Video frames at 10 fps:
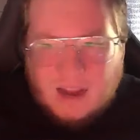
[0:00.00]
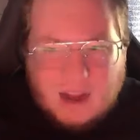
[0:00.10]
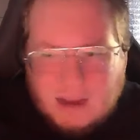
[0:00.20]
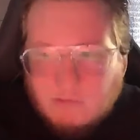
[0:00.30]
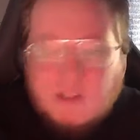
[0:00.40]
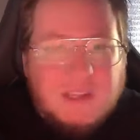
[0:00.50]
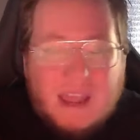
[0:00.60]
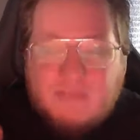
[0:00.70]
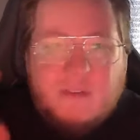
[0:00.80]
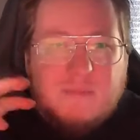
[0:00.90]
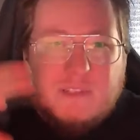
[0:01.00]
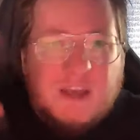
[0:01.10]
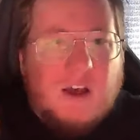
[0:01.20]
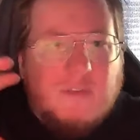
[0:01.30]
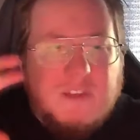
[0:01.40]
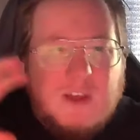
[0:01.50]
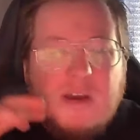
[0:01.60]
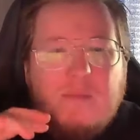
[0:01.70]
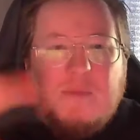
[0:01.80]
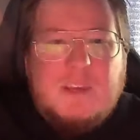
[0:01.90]
I, I really haven't delved
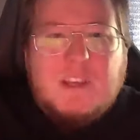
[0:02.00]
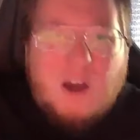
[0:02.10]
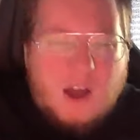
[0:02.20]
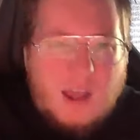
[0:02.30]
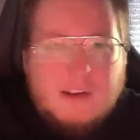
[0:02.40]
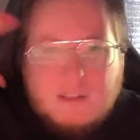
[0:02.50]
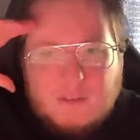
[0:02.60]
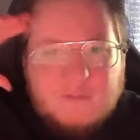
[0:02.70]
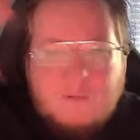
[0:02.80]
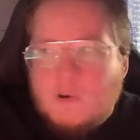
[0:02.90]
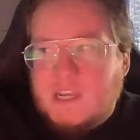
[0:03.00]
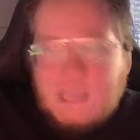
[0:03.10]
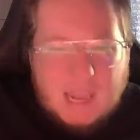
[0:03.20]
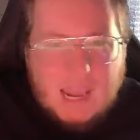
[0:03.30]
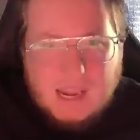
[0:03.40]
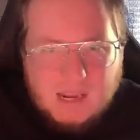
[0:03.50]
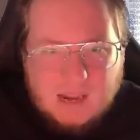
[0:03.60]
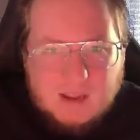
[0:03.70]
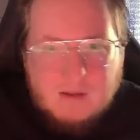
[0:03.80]
beyond the 40k